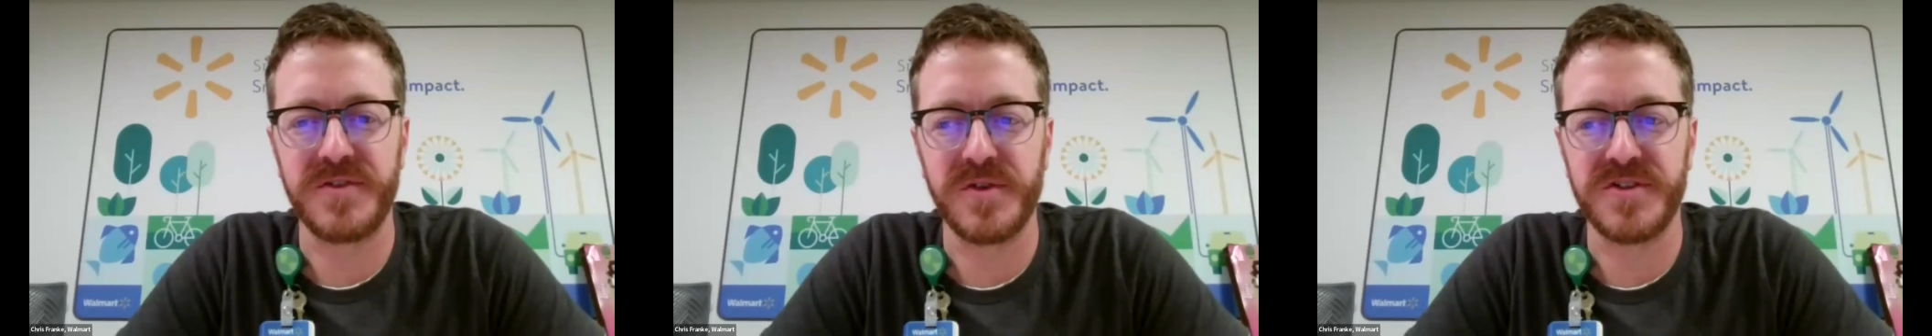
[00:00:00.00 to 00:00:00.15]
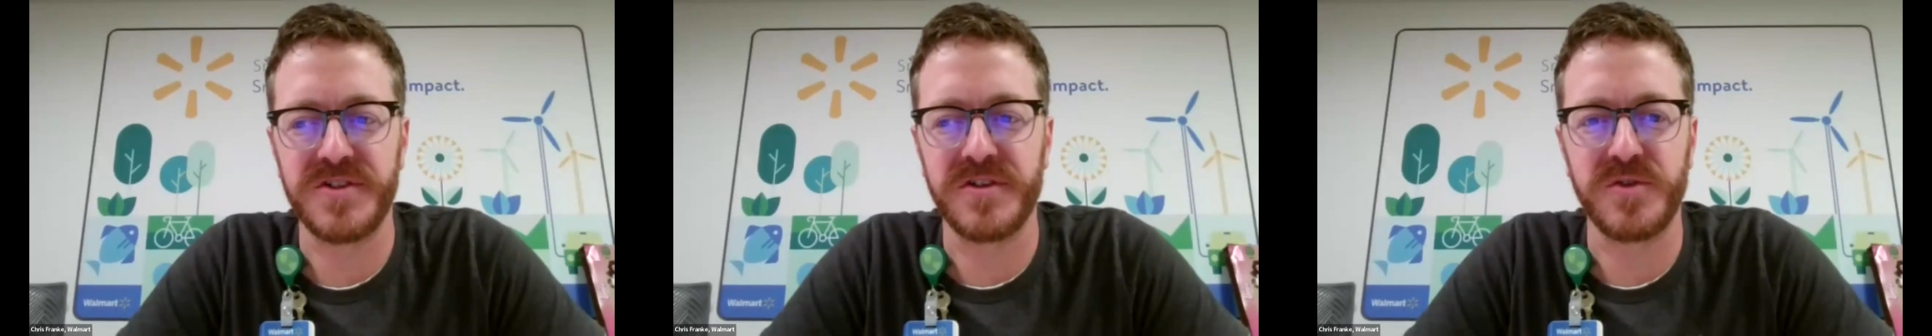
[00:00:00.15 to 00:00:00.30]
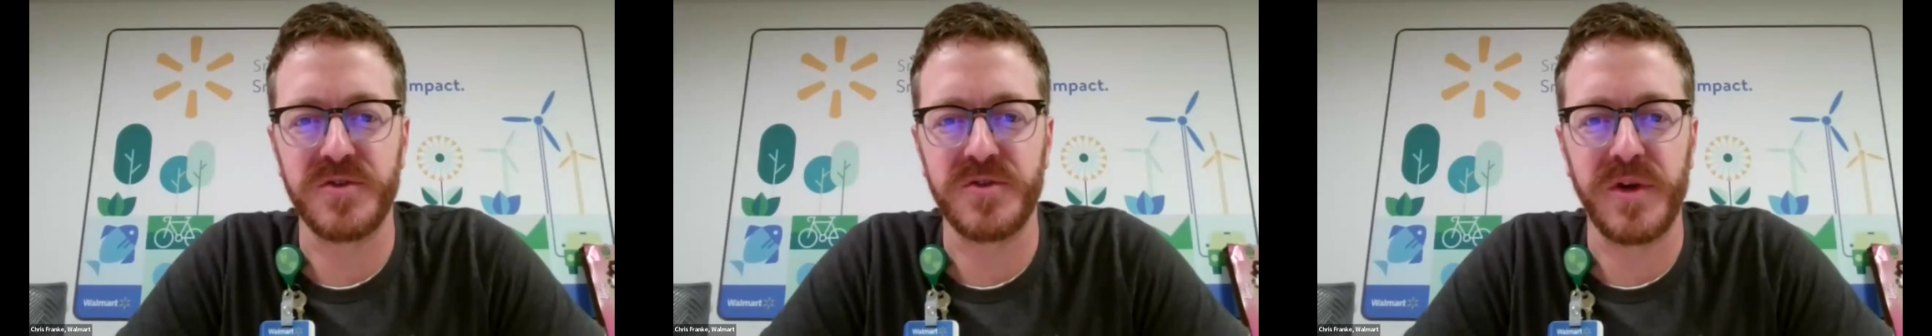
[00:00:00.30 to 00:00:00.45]

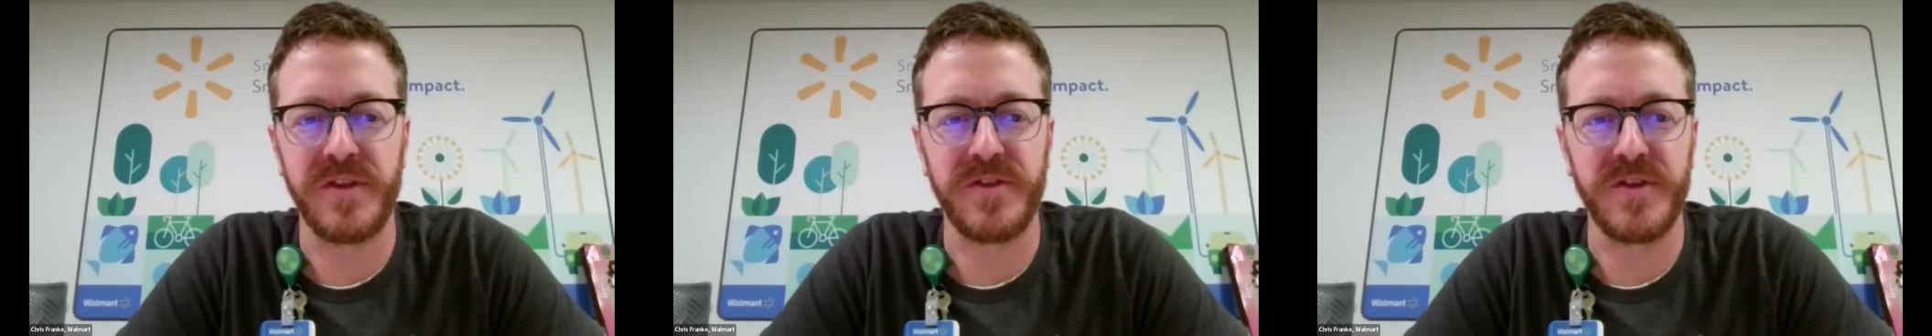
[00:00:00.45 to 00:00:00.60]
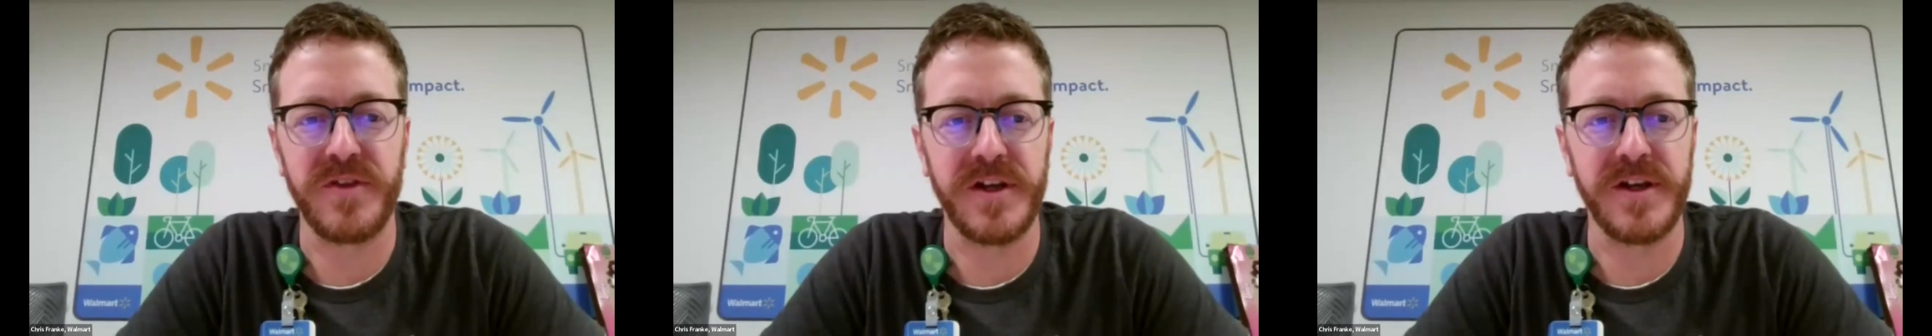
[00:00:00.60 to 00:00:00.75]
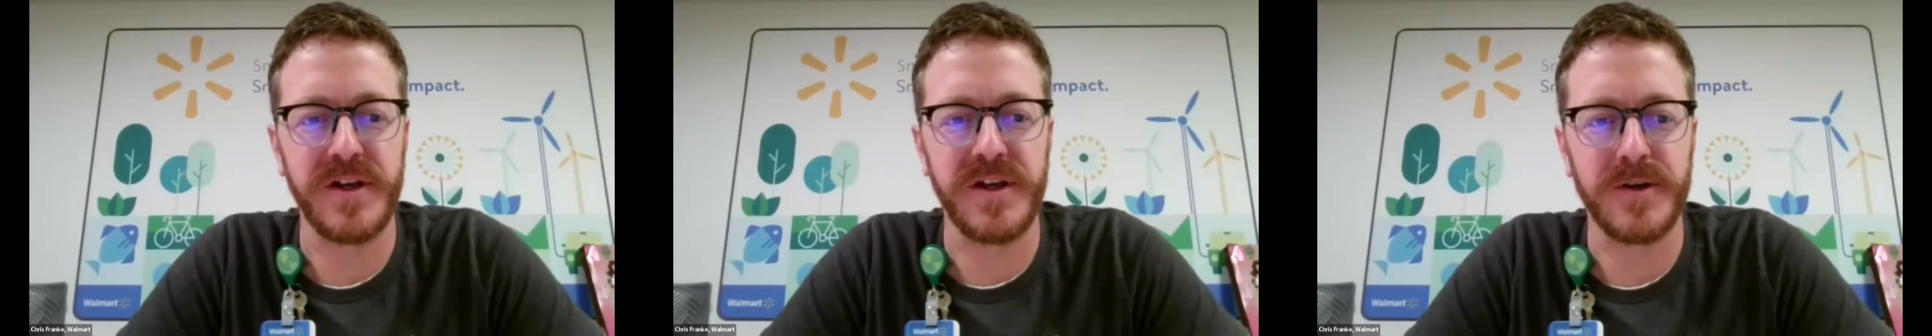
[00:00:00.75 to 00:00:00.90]
towards our
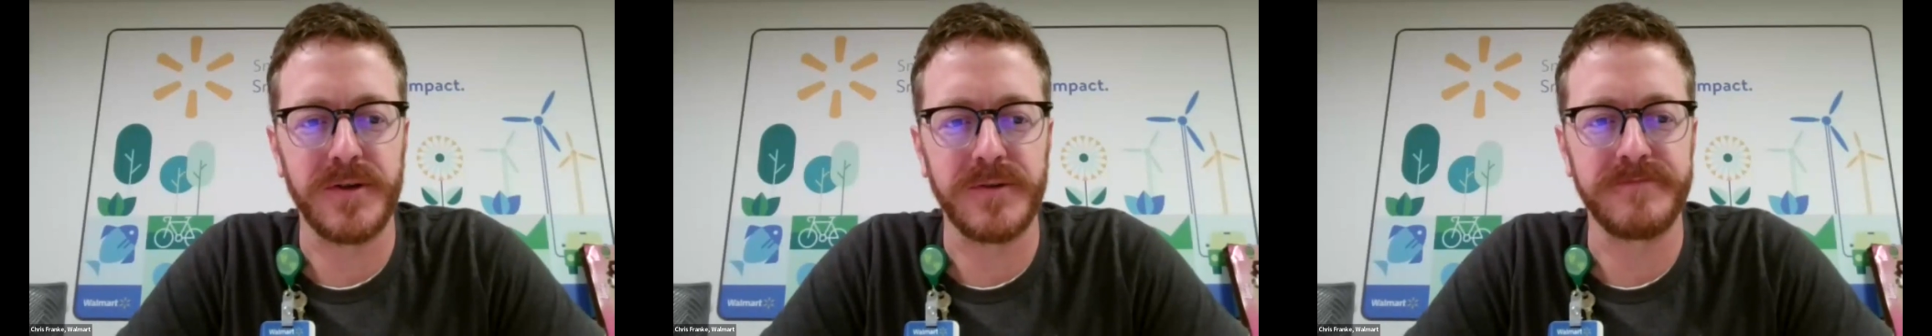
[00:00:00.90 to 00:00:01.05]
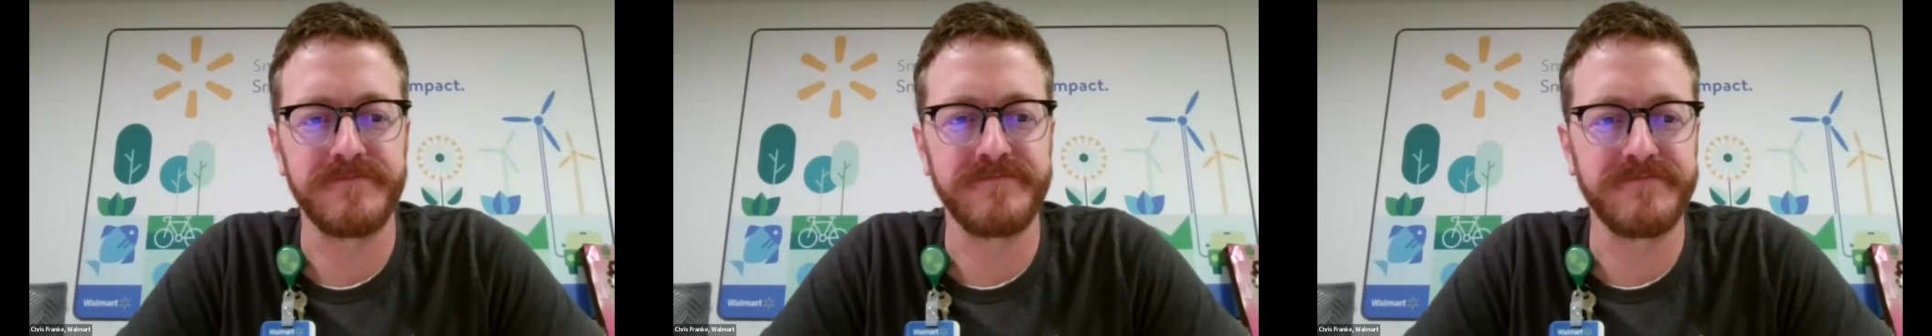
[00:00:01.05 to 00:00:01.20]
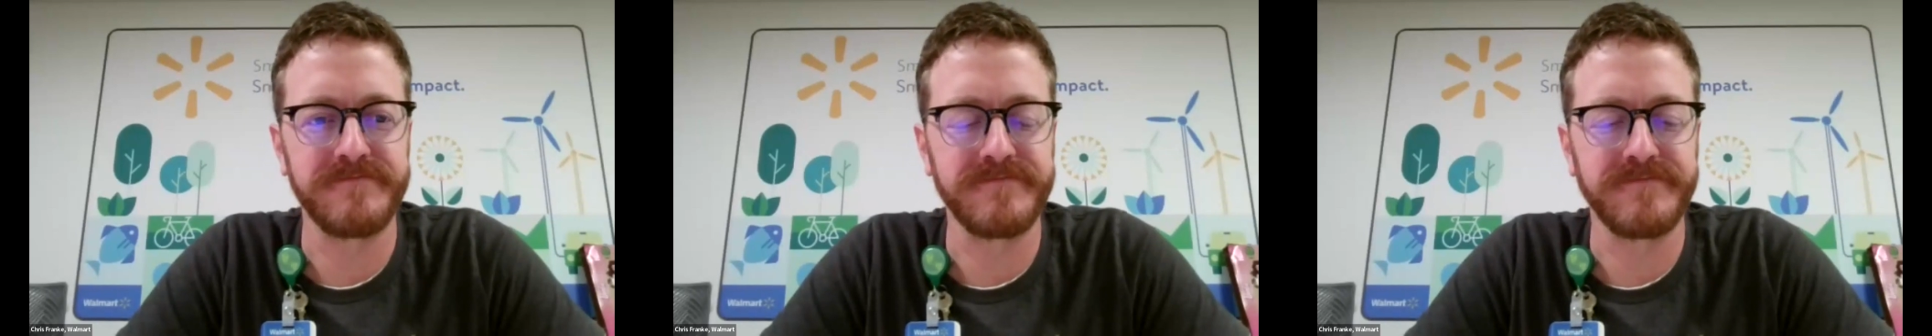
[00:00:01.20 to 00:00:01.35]
2030
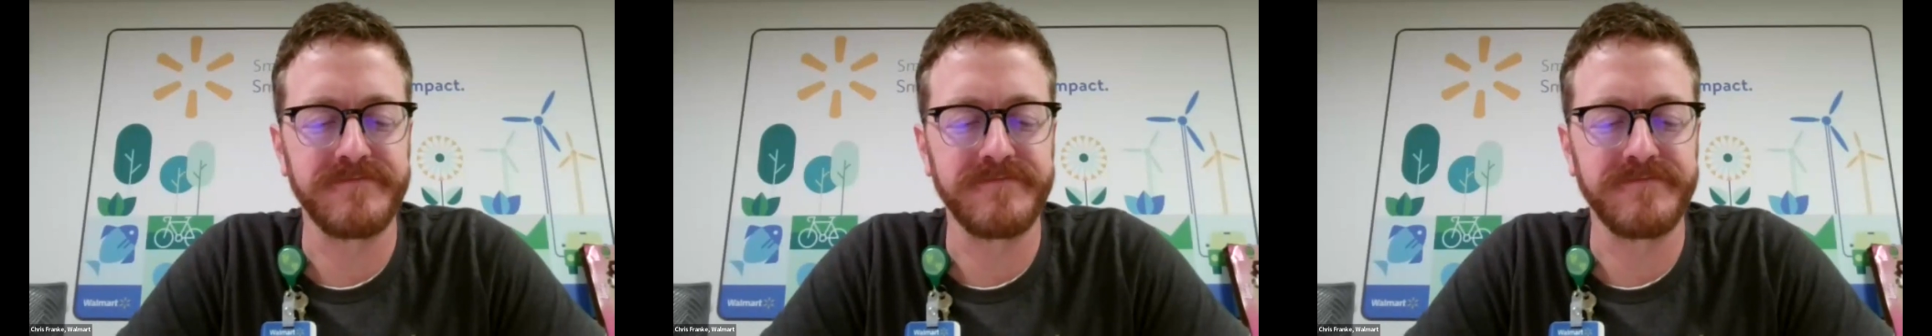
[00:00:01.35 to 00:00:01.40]
goal.